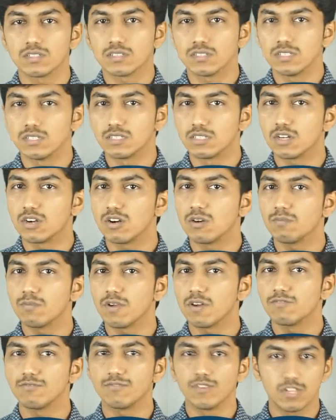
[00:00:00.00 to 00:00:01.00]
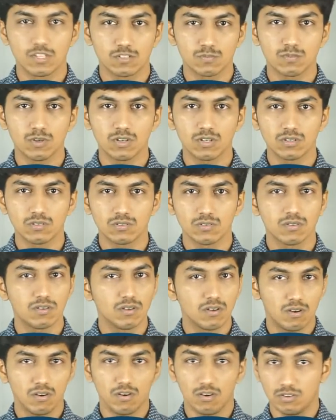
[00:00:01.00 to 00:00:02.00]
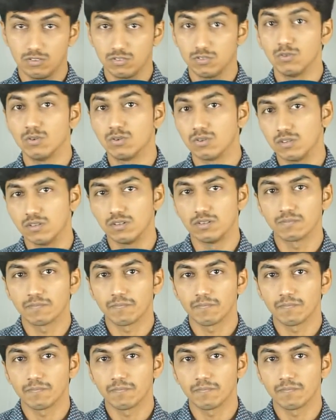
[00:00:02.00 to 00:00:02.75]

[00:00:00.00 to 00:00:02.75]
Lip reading: the term Facebook on Google